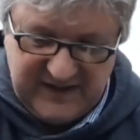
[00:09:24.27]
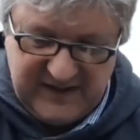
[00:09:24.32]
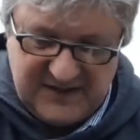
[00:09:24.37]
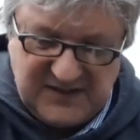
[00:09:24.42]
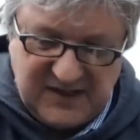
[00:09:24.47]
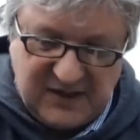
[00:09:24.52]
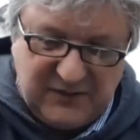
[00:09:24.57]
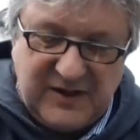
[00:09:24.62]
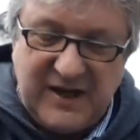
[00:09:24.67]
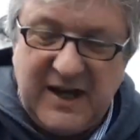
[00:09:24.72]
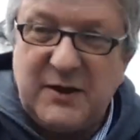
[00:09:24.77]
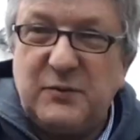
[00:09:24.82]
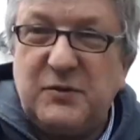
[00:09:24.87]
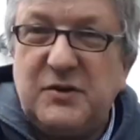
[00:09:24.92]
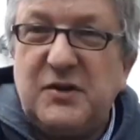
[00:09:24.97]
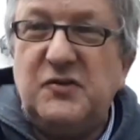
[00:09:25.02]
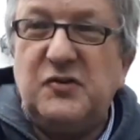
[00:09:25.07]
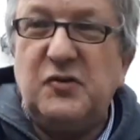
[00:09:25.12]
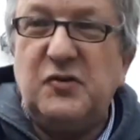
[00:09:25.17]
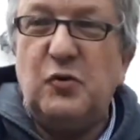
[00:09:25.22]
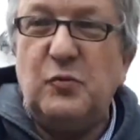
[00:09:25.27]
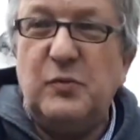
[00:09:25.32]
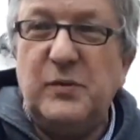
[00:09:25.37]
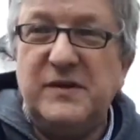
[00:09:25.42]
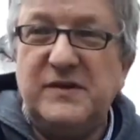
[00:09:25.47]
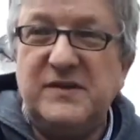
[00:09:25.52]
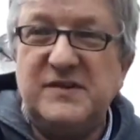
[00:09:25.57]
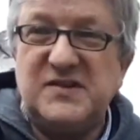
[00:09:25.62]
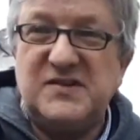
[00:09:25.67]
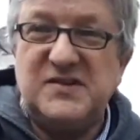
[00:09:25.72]
It's okay with a
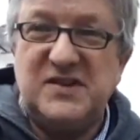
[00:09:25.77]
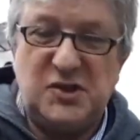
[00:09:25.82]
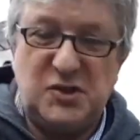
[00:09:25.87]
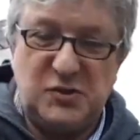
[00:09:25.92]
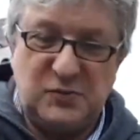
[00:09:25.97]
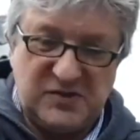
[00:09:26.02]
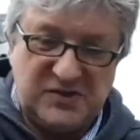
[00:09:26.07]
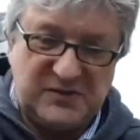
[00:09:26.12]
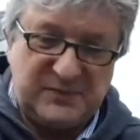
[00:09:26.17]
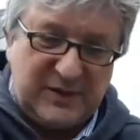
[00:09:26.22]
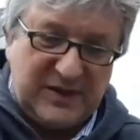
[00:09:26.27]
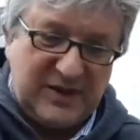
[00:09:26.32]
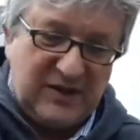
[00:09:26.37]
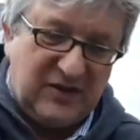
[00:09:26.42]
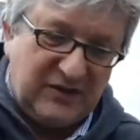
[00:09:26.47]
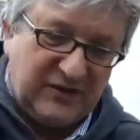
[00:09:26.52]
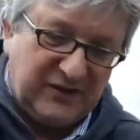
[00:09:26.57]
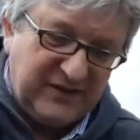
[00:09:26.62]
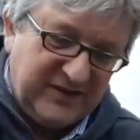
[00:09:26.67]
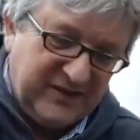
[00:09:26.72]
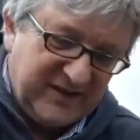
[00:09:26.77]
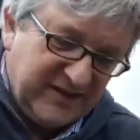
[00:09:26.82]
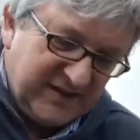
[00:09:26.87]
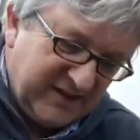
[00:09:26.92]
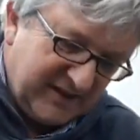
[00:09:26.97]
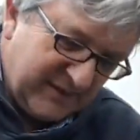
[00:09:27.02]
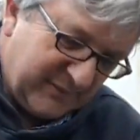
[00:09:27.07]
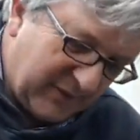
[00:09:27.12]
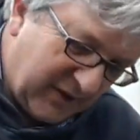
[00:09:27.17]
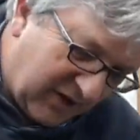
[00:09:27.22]
dormant deciduous plant,
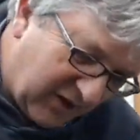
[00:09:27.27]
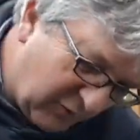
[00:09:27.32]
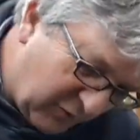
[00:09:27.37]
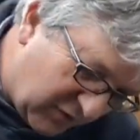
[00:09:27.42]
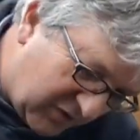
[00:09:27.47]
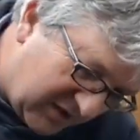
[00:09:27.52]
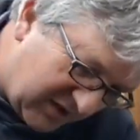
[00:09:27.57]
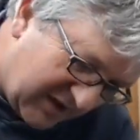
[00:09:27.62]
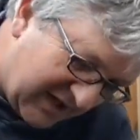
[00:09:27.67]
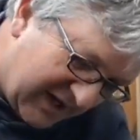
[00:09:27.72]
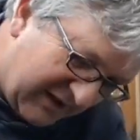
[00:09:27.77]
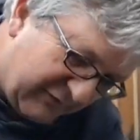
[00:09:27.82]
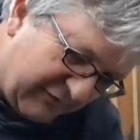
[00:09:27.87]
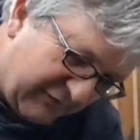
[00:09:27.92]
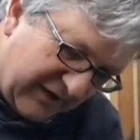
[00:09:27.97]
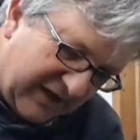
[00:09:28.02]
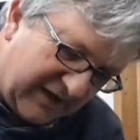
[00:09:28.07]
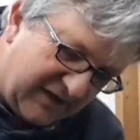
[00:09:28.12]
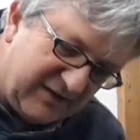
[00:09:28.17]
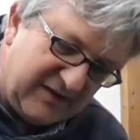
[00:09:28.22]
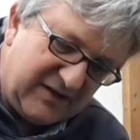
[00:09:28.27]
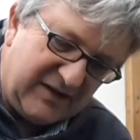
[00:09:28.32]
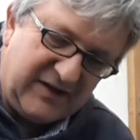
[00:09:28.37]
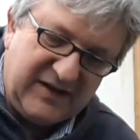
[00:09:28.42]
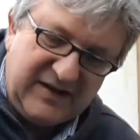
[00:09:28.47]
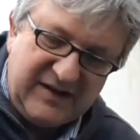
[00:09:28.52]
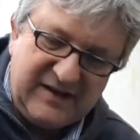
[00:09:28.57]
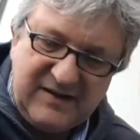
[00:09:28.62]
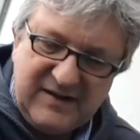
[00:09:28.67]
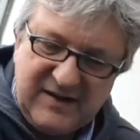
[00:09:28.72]
but I would never
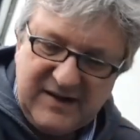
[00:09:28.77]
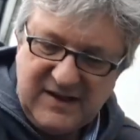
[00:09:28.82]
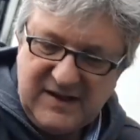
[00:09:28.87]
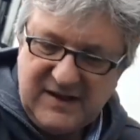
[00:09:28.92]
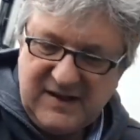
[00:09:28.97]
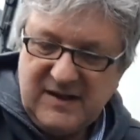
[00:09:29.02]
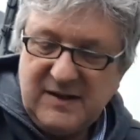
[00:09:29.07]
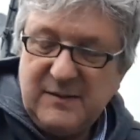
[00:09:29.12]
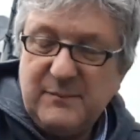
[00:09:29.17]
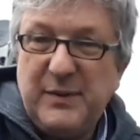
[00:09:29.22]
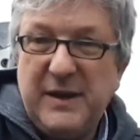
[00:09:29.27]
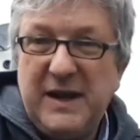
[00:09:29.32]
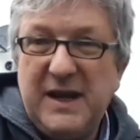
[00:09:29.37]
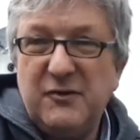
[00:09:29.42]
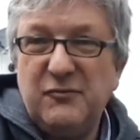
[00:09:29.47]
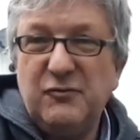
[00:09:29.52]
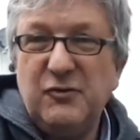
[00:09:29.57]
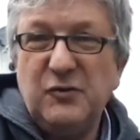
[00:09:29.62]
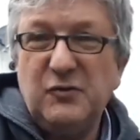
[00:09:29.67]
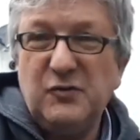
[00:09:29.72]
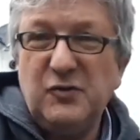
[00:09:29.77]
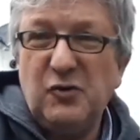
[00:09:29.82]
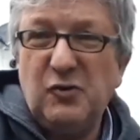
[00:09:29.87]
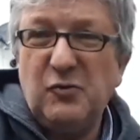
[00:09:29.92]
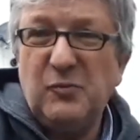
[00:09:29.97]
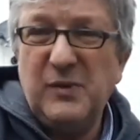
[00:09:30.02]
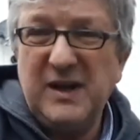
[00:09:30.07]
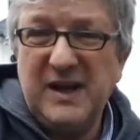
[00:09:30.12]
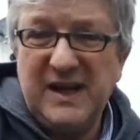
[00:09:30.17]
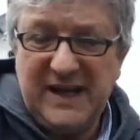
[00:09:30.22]
bare root
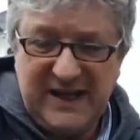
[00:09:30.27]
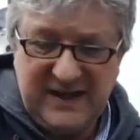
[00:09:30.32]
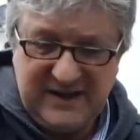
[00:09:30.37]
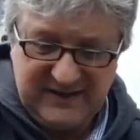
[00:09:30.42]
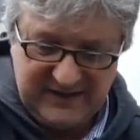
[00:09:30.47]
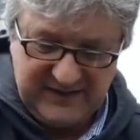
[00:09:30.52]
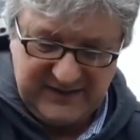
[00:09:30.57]
normally